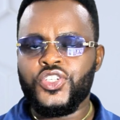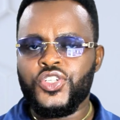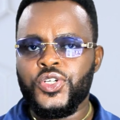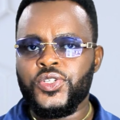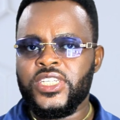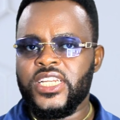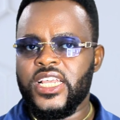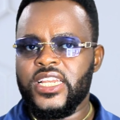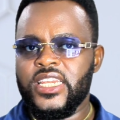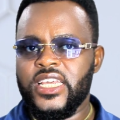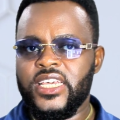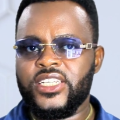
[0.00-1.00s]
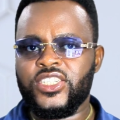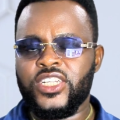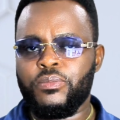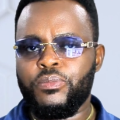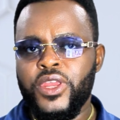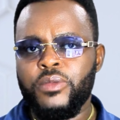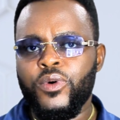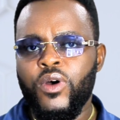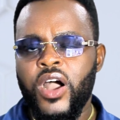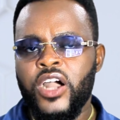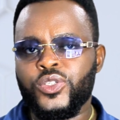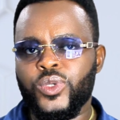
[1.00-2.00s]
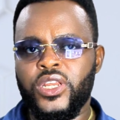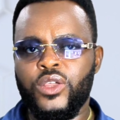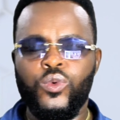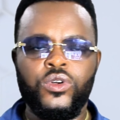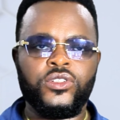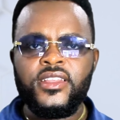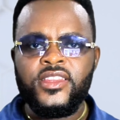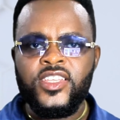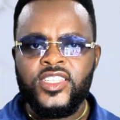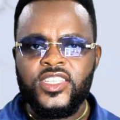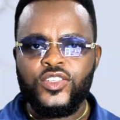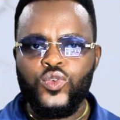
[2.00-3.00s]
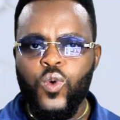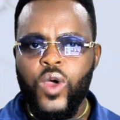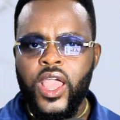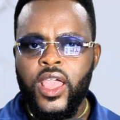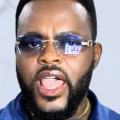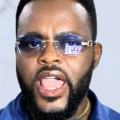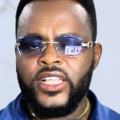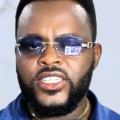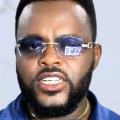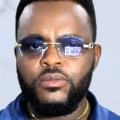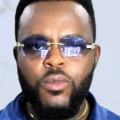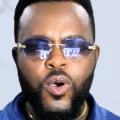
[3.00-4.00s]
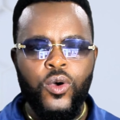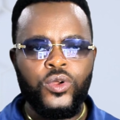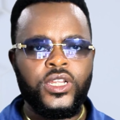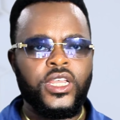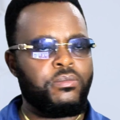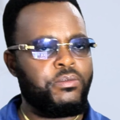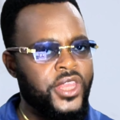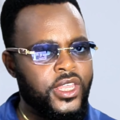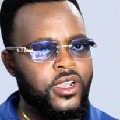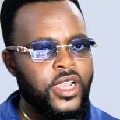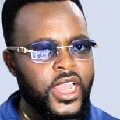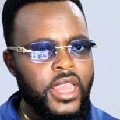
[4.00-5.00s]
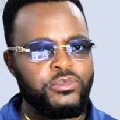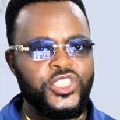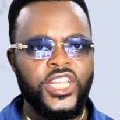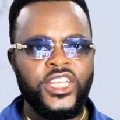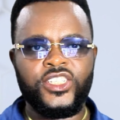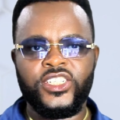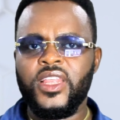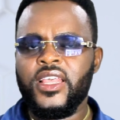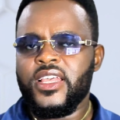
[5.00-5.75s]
choosing a niche that people actually want. This is where agent mode can be a game changer.